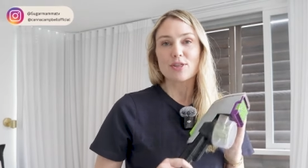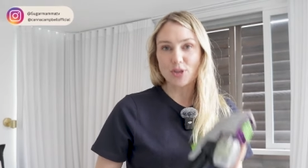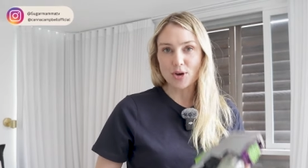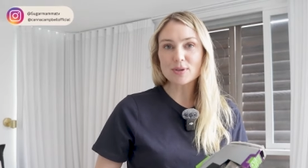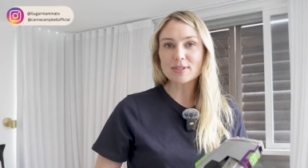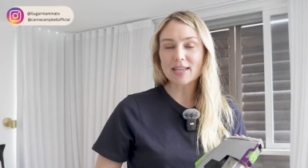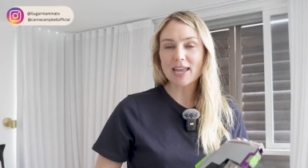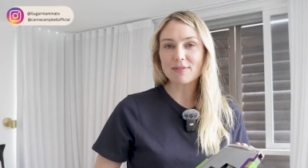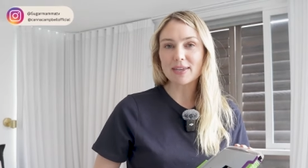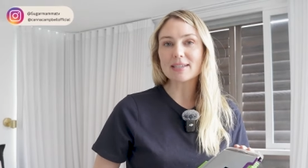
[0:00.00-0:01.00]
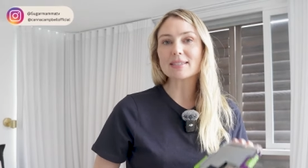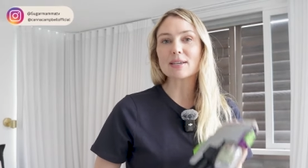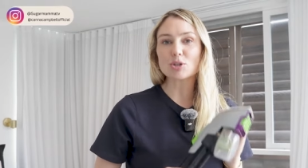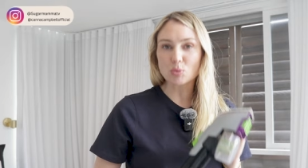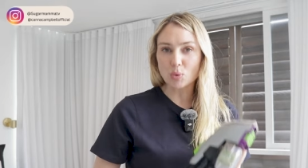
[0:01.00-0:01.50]
those savings
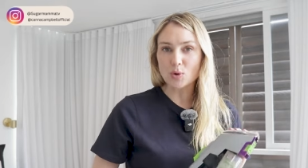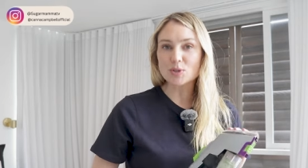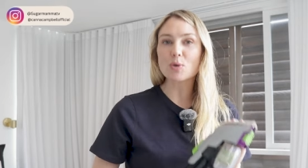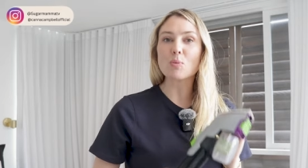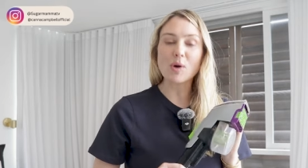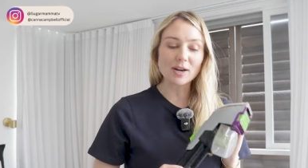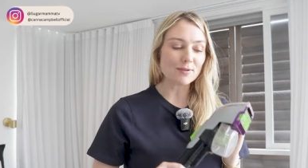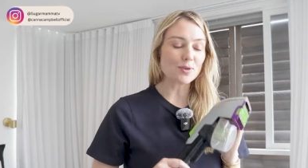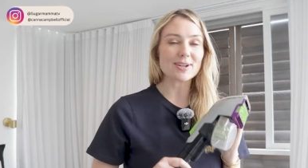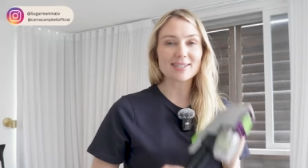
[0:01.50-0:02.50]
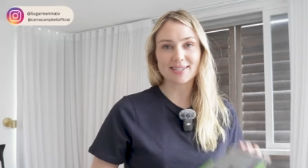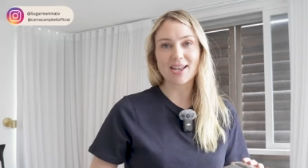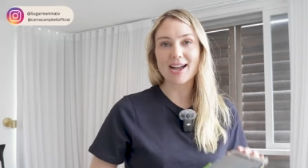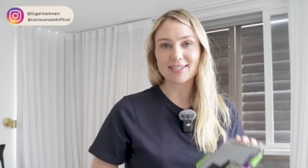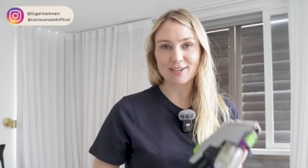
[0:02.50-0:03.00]
towards one of your
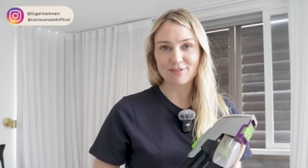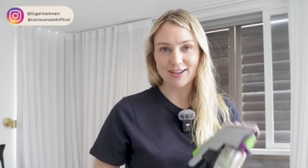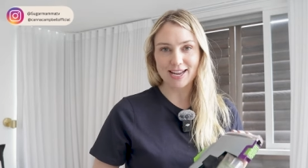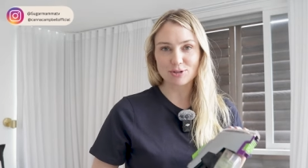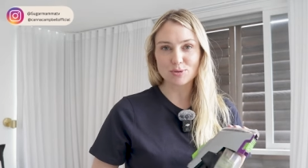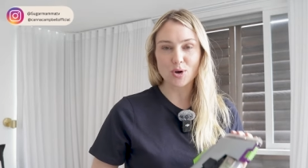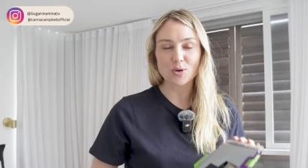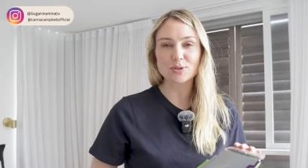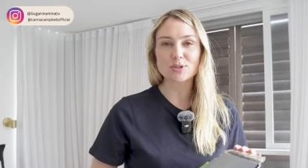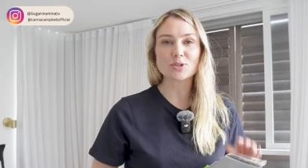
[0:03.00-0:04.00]
exciting financial goals